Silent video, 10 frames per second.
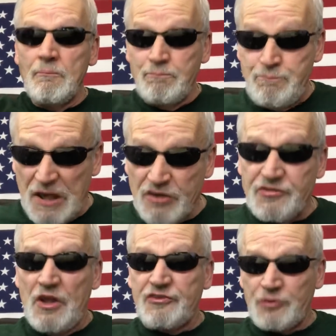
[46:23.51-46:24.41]

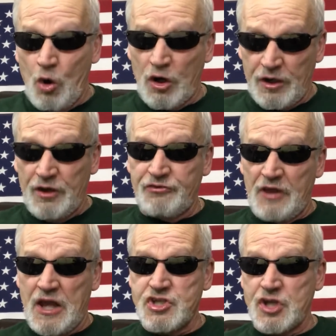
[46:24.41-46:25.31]
business
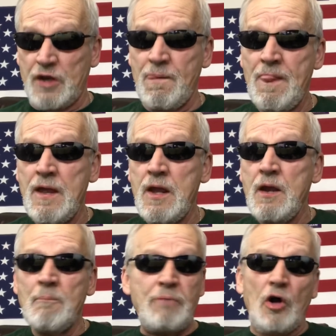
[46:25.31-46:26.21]
organization,
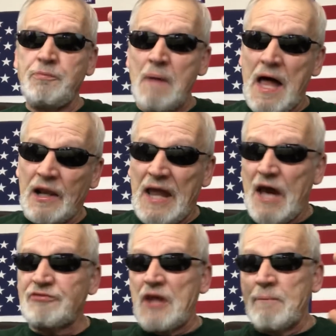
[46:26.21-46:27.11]
both my
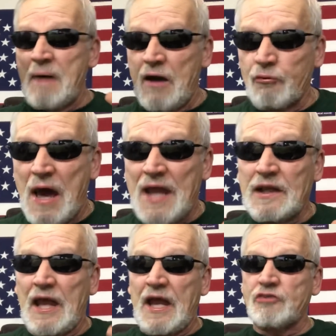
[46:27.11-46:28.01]
left and my right
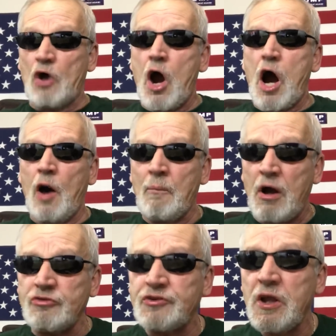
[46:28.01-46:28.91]
legs are
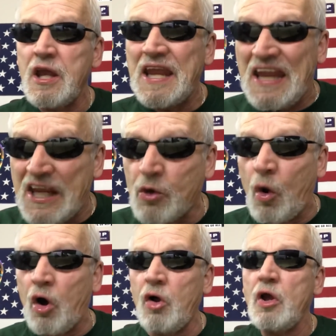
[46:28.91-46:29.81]
almost
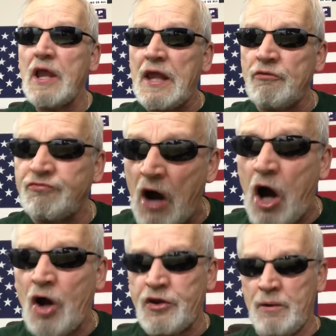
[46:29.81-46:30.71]
equal in
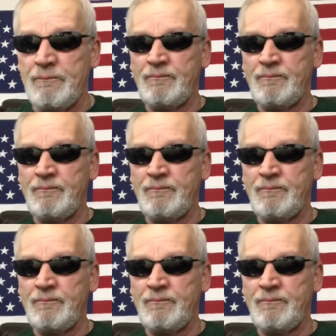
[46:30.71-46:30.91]
volume.